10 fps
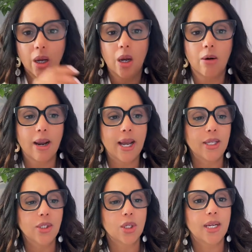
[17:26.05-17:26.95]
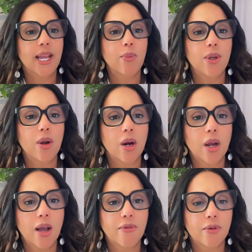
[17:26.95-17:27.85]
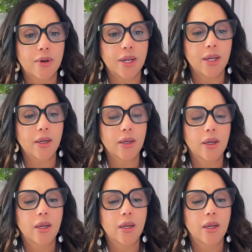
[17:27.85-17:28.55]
All right. Today we are covering